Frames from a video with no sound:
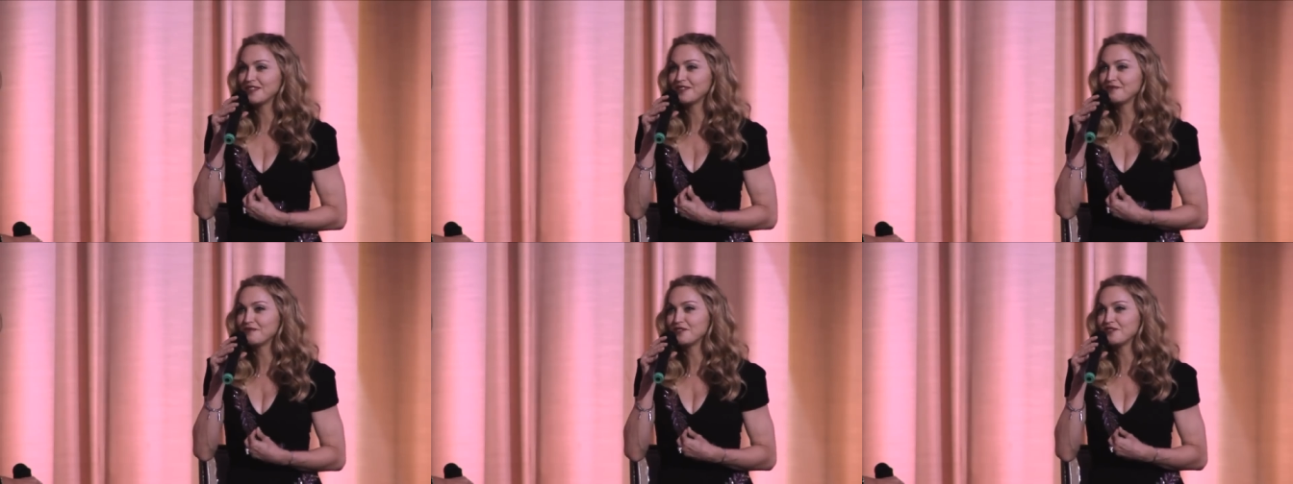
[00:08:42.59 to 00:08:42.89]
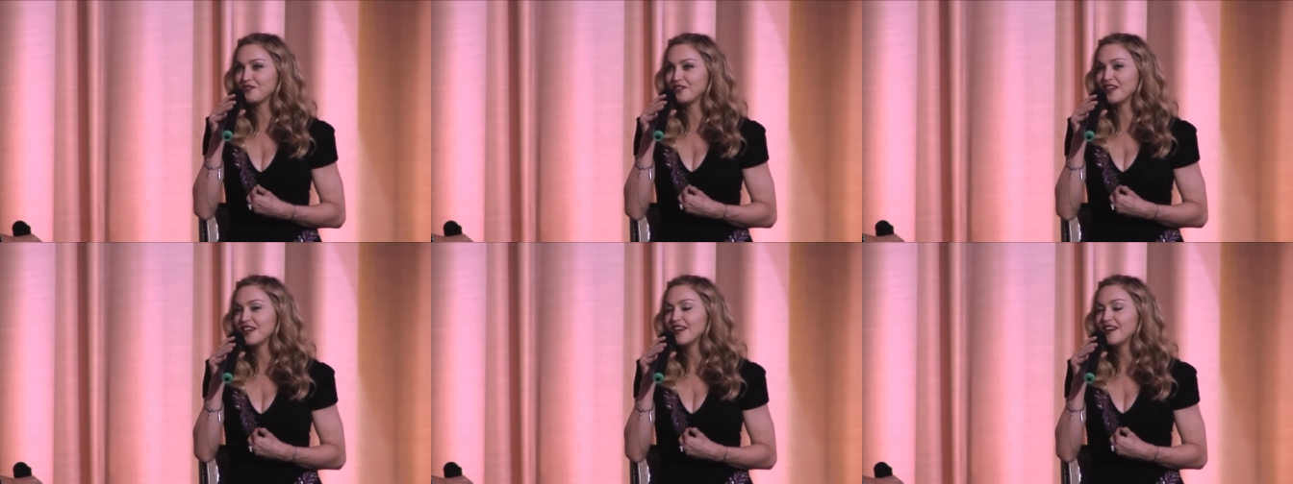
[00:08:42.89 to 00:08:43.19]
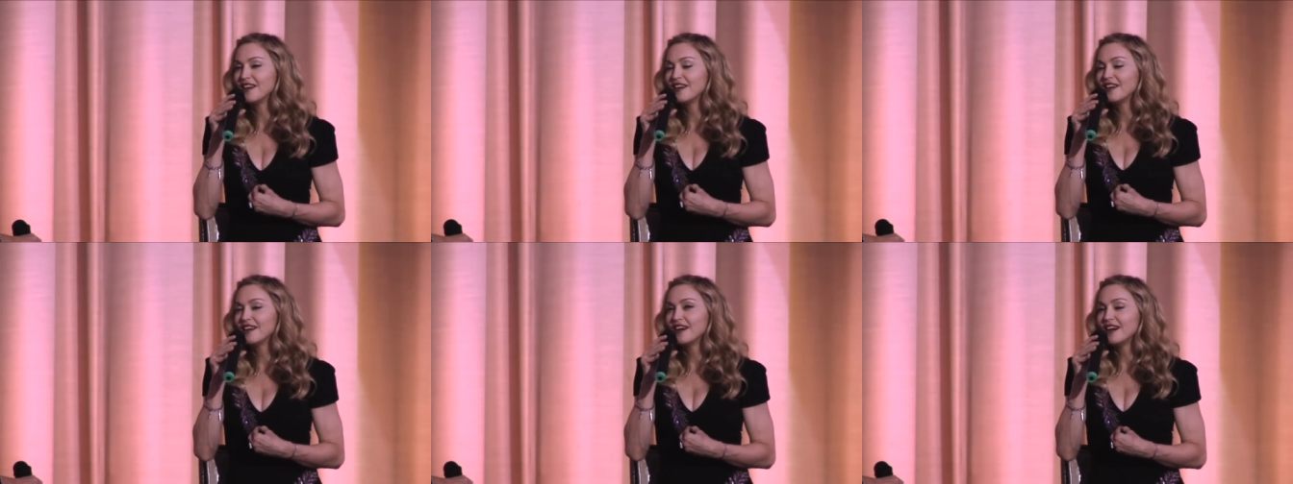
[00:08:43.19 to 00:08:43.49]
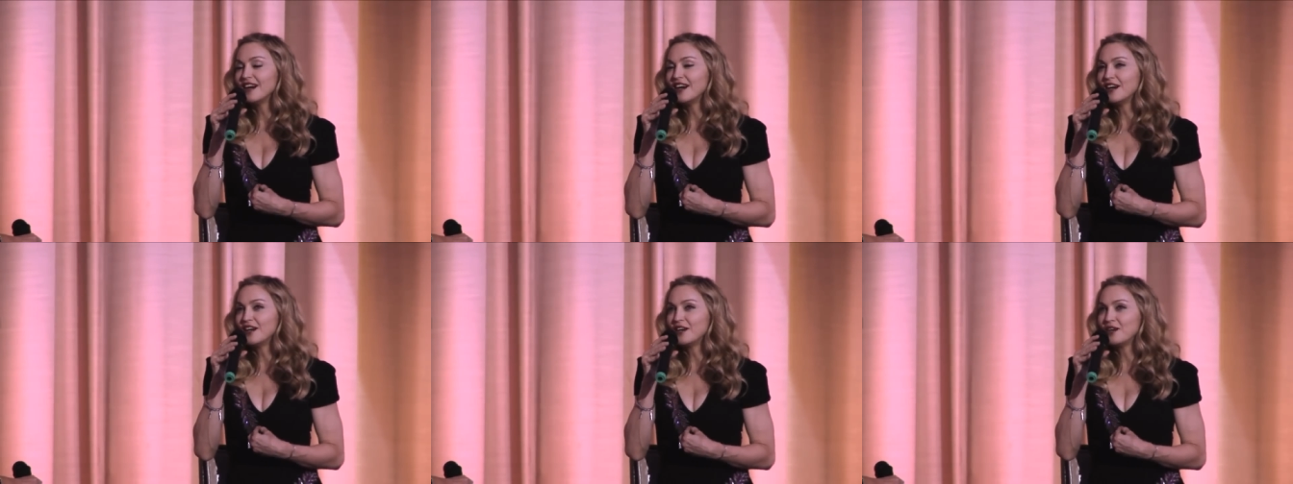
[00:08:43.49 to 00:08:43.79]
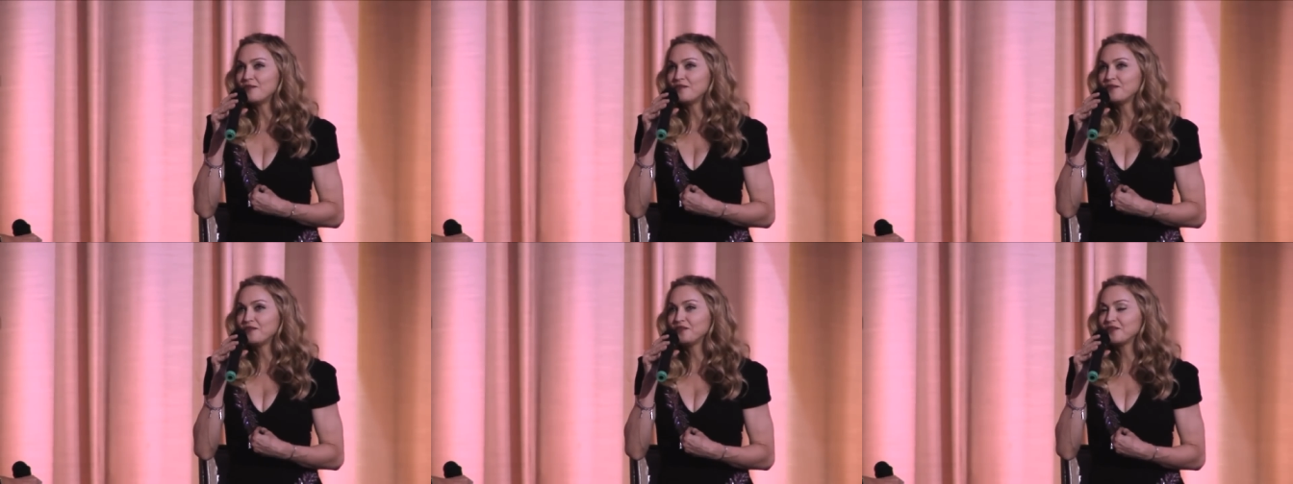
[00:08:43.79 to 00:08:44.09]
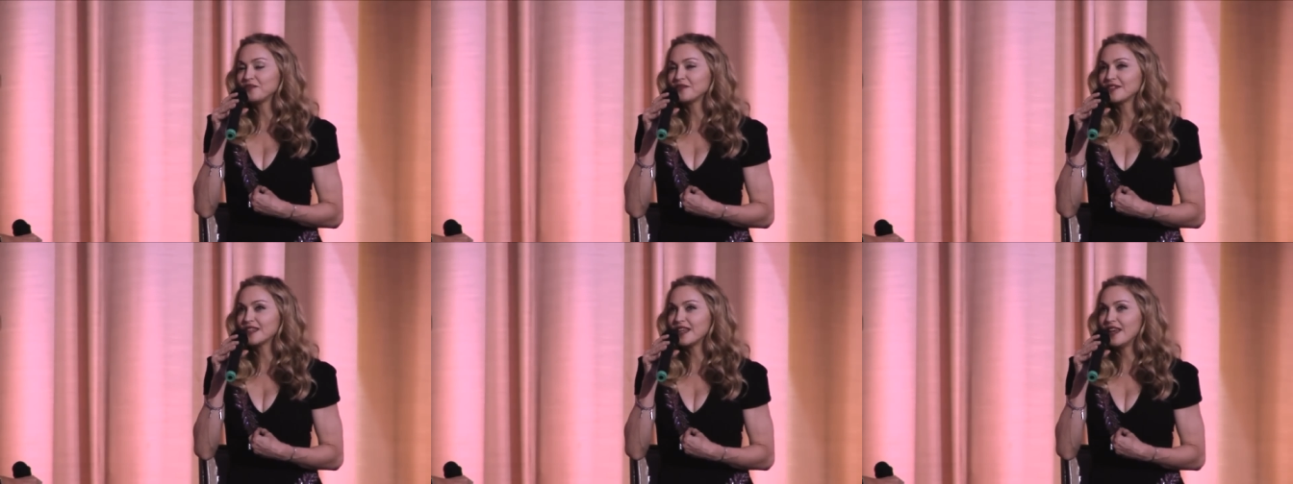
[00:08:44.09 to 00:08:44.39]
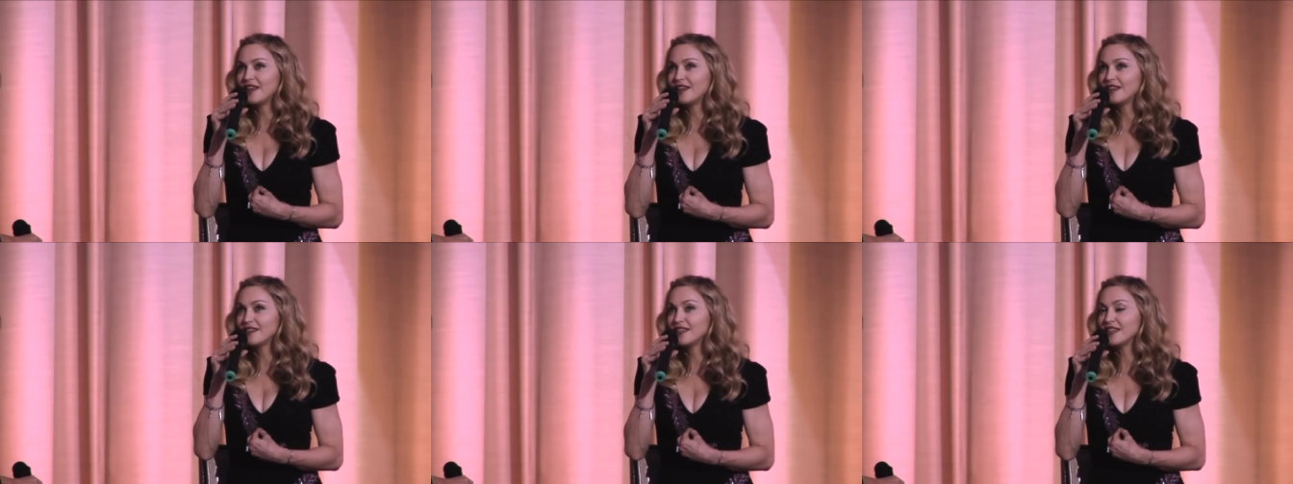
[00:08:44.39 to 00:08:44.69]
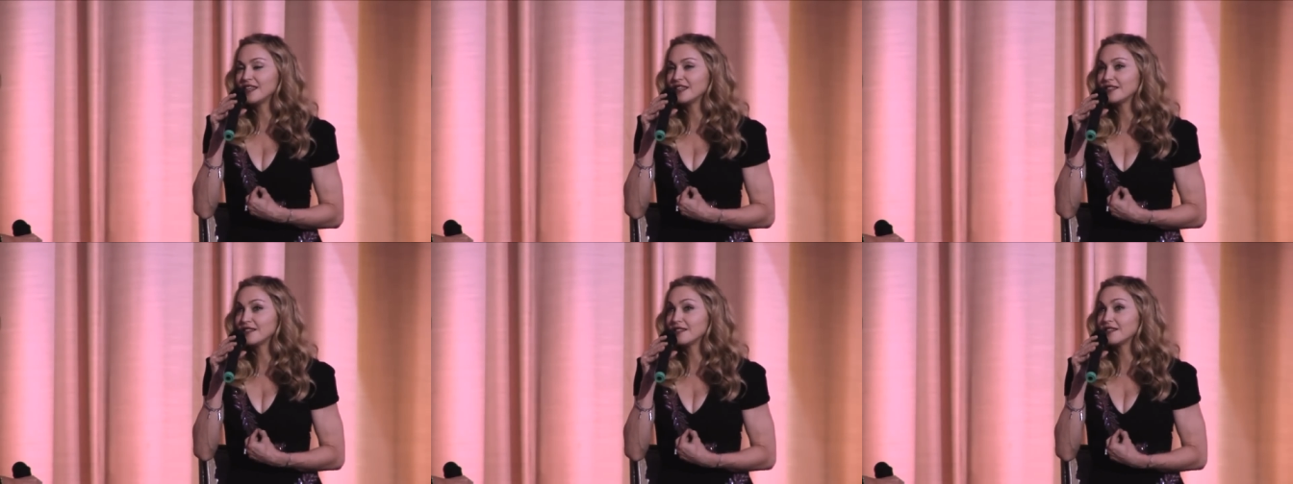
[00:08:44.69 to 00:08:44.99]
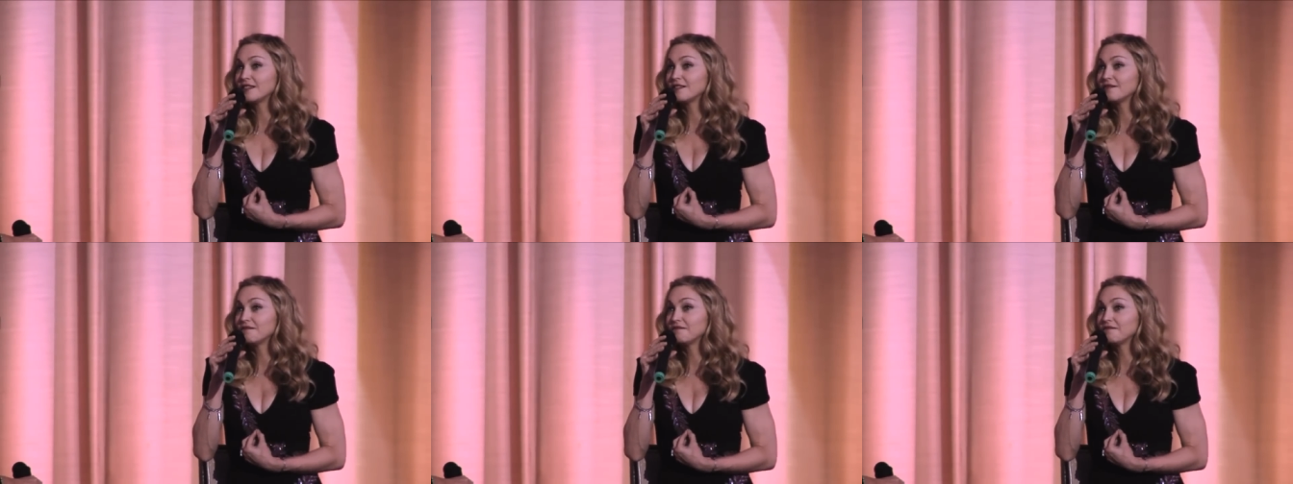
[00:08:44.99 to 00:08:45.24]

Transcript: in the movie. Um, and I think it's